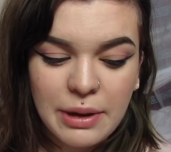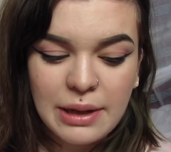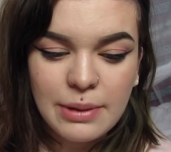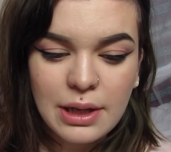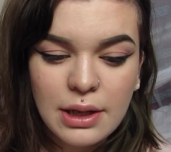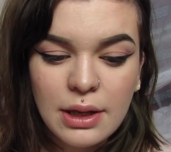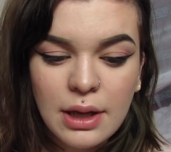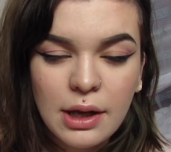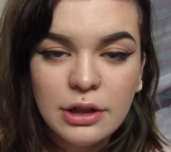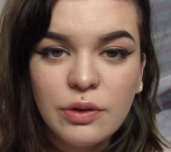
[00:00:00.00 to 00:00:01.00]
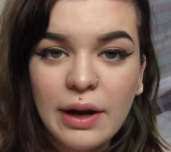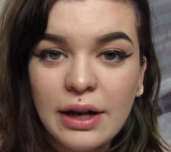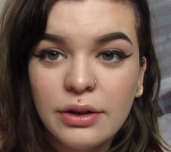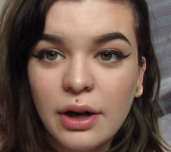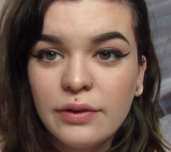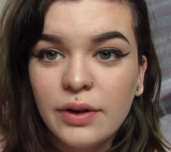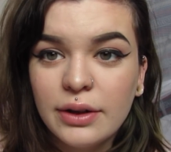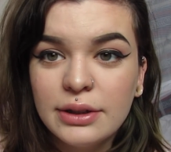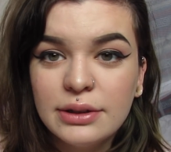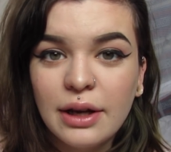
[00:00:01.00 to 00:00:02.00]
baby, so I had thought of
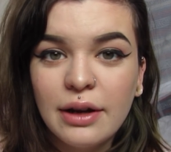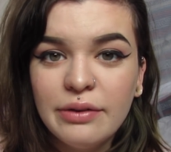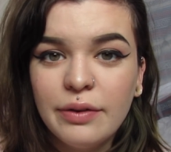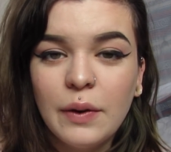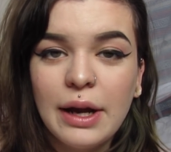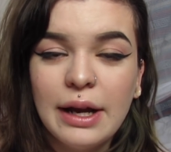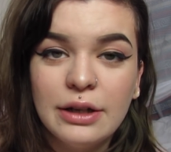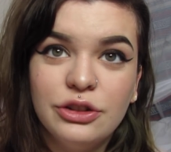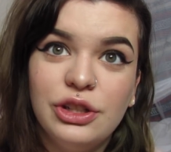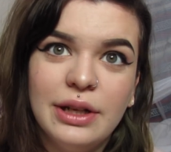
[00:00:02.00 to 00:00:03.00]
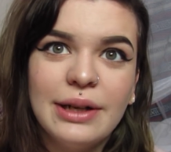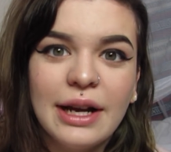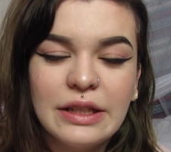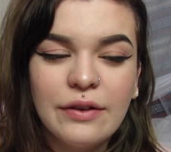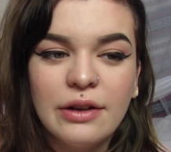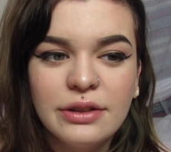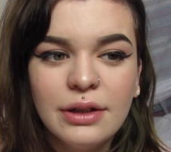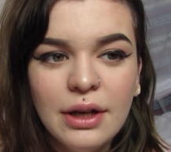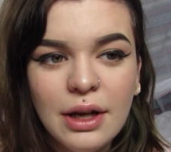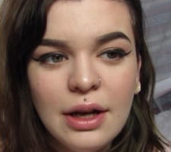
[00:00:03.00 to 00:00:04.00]
all this stuff. And she did ask if I was
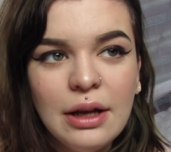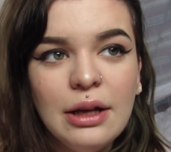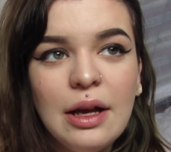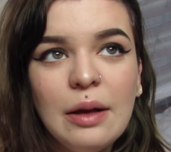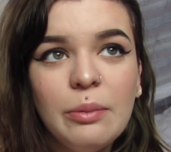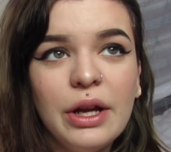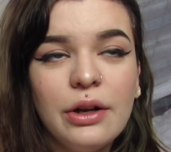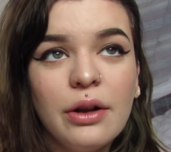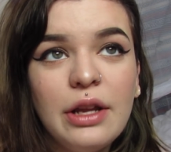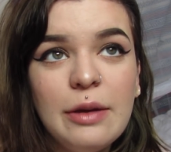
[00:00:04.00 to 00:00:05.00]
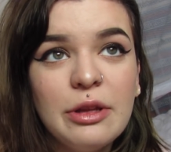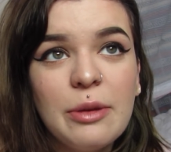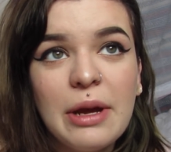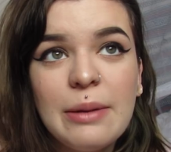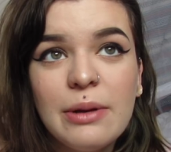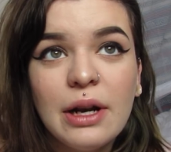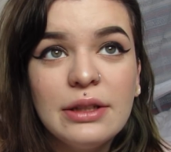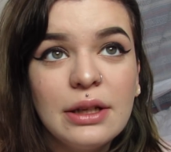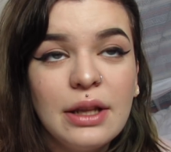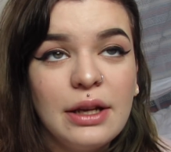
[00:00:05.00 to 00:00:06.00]
planning on keeping the baby, and I
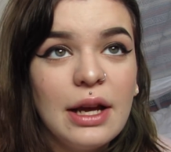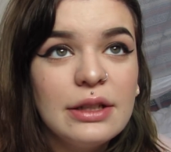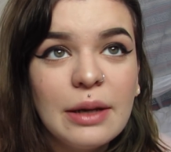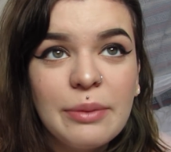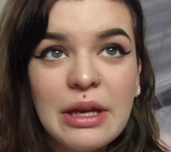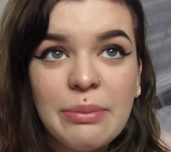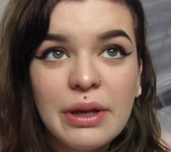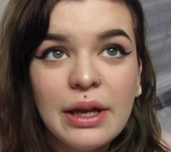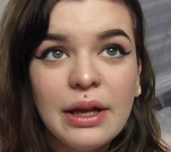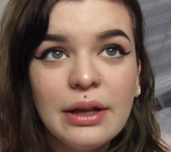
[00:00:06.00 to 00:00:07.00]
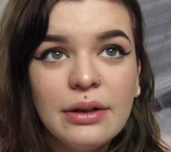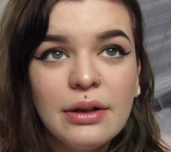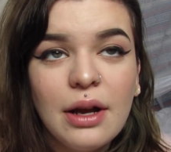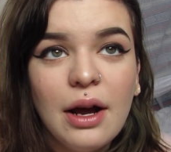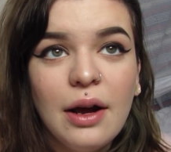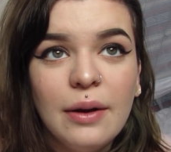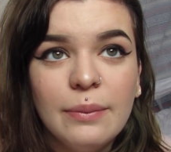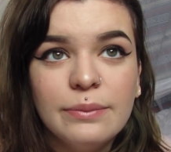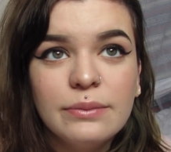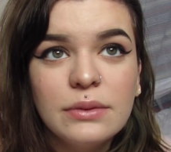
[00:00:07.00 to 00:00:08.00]
said like, yes, I'm keeping it.
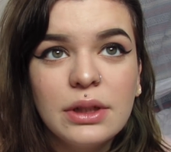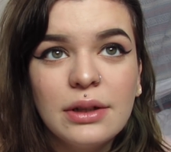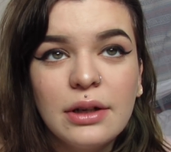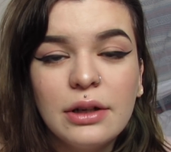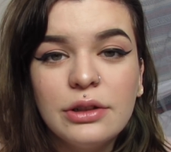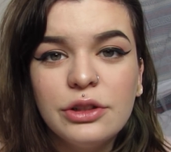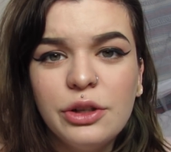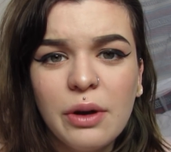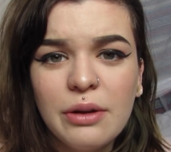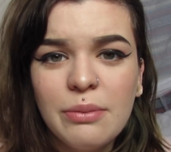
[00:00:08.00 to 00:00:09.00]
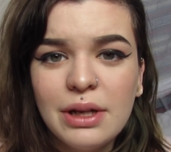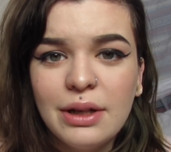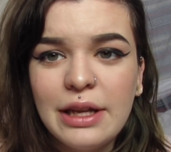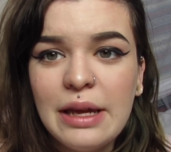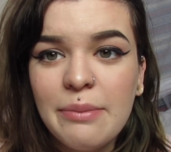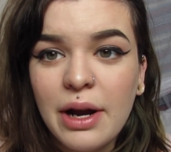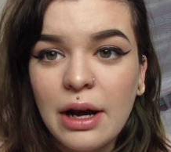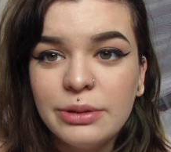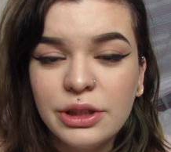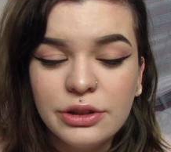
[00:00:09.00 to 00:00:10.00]
Um, she wanted me to like keep my
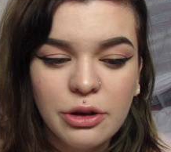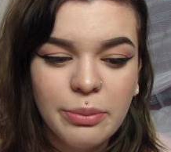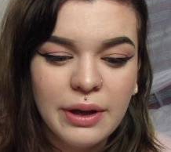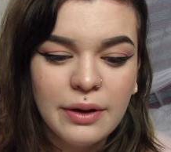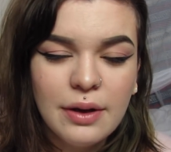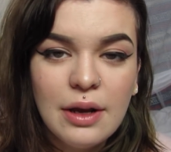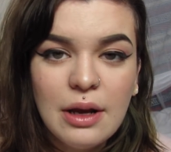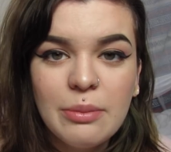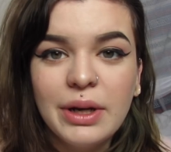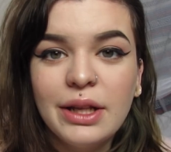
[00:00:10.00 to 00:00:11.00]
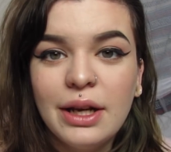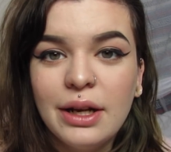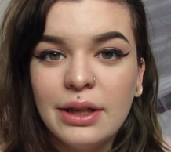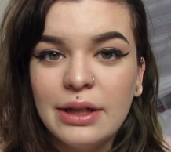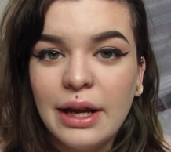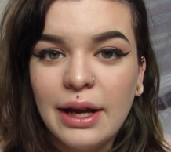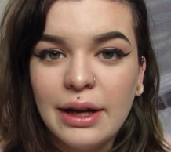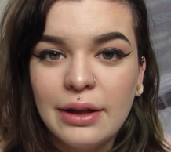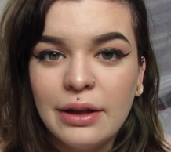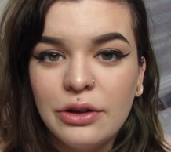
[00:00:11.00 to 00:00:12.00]
options open, but at the end of the
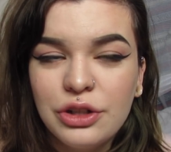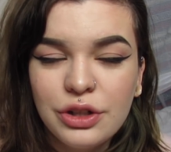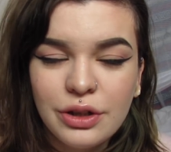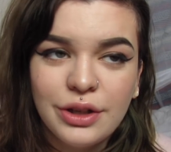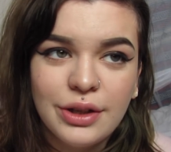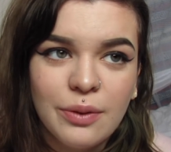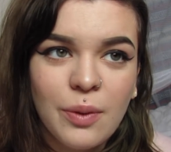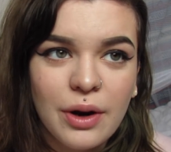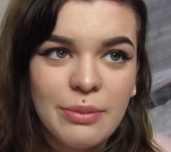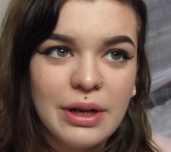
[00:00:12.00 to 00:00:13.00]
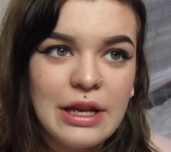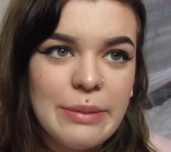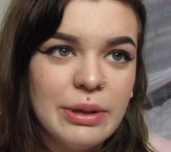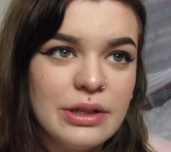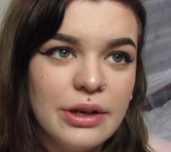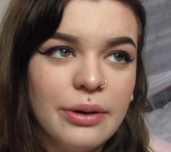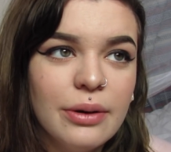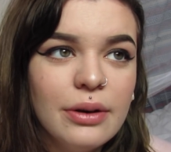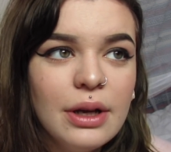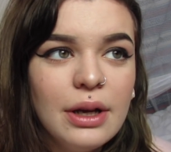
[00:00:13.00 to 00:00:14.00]
day, she wanted me to keep it
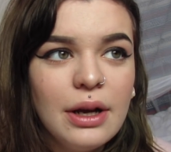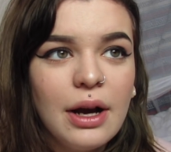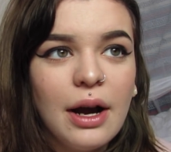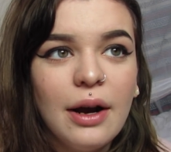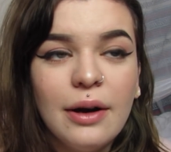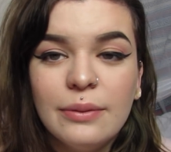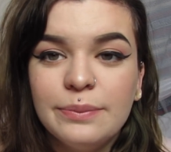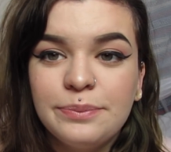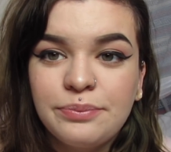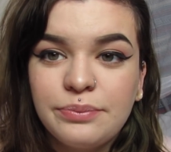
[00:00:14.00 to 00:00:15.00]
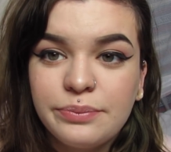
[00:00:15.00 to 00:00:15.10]
too. Um,